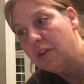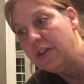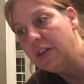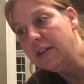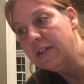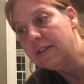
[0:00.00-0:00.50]

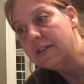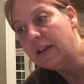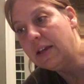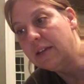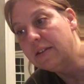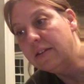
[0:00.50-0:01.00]
This
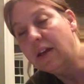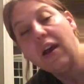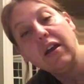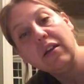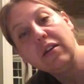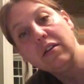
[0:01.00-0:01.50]
is
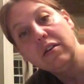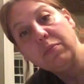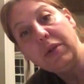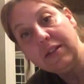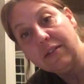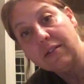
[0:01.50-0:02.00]
not
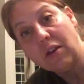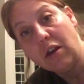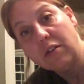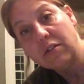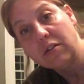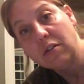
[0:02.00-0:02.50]
pizza sauce.